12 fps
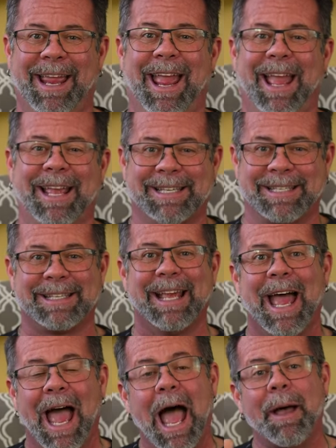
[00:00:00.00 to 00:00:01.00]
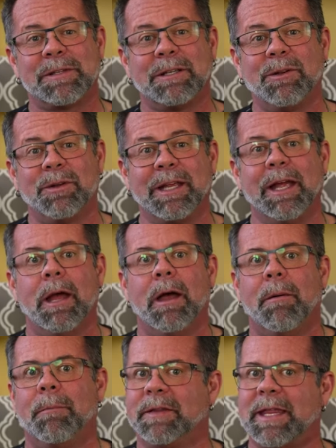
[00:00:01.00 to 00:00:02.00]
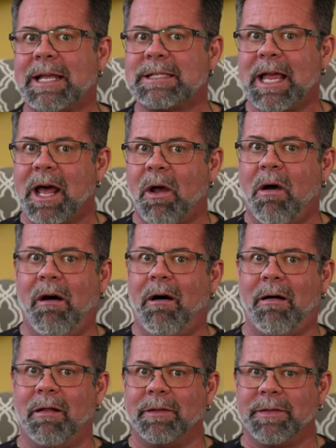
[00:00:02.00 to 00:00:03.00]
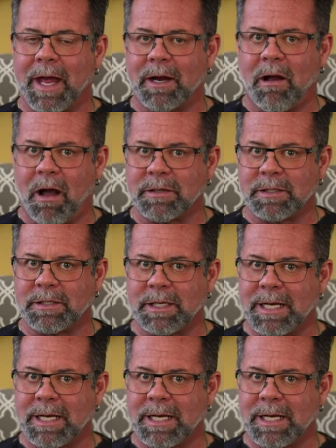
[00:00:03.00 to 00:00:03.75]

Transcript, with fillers: yes, absolutely. But that's not all that causes